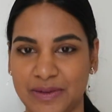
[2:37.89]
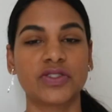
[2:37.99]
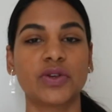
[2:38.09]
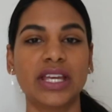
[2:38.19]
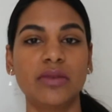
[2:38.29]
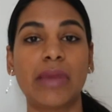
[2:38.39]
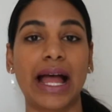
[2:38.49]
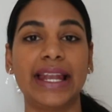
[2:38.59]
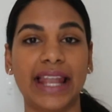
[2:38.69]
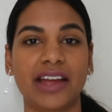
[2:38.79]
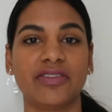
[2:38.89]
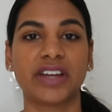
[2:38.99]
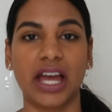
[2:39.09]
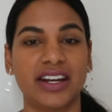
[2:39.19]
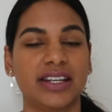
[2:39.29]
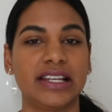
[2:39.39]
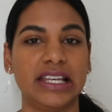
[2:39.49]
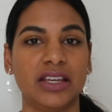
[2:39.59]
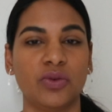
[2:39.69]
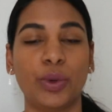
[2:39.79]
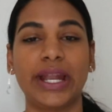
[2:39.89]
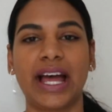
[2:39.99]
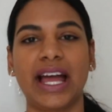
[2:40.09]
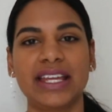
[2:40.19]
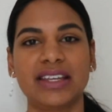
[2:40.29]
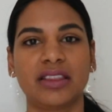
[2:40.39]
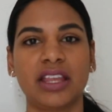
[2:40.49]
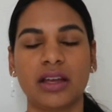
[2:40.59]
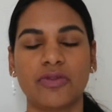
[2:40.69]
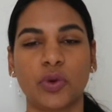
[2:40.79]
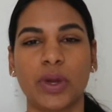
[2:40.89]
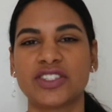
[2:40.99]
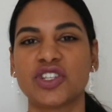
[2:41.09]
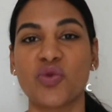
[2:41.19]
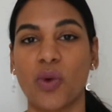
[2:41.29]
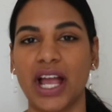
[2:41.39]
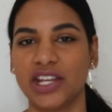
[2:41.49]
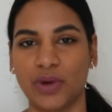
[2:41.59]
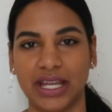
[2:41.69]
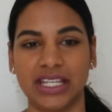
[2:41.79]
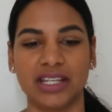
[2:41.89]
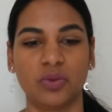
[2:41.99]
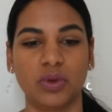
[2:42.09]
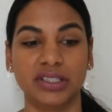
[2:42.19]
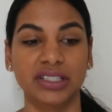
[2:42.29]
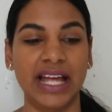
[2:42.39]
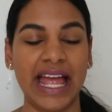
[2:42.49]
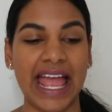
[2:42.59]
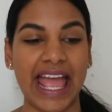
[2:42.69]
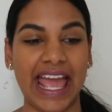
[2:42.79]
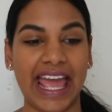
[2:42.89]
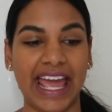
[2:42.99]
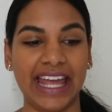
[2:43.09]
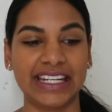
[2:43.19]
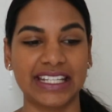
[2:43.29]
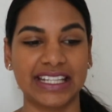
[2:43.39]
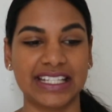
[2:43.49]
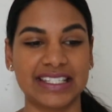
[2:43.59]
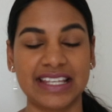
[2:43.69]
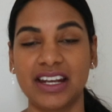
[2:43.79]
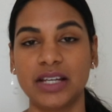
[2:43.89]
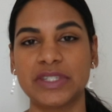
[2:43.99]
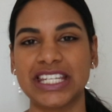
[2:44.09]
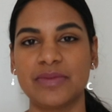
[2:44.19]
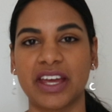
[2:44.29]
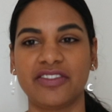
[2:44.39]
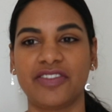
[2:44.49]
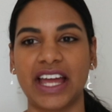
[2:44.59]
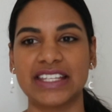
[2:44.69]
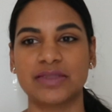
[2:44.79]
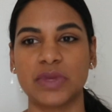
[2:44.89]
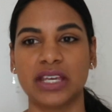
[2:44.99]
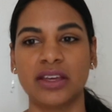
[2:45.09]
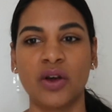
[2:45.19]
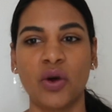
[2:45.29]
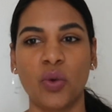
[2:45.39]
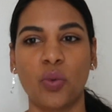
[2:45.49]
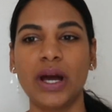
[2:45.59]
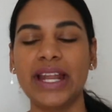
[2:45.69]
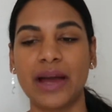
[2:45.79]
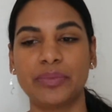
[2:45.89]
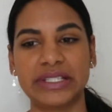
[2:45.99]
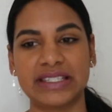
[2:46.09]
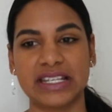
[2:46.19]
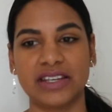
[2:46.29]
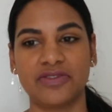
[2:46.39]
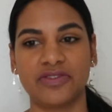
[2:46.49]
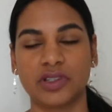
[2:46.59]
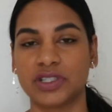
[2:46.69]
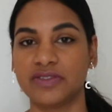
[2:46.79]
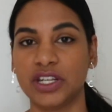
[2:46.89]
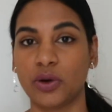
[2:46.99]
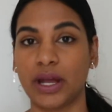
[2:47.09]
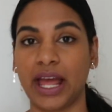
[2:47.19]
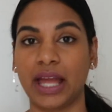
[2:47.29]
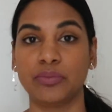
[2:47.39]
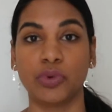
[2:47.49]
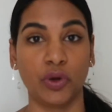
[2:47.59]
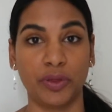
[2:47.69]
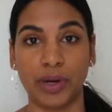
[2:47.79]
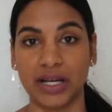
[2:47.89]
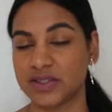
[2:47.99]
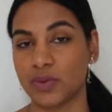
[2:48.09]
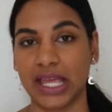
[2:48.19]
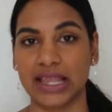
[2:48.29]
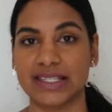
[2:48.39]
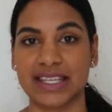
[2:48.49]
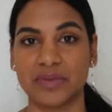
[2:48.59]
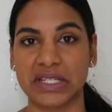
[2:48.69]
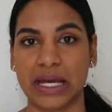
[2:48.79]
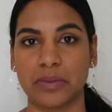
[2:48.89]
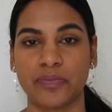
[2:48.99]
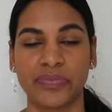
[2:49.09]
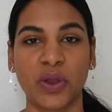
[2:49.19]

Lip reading: So in my life currently, when I think of the question, why do I need a will, and the Sunlam team advised me, what happens if Trevino and I both pass away at the same time?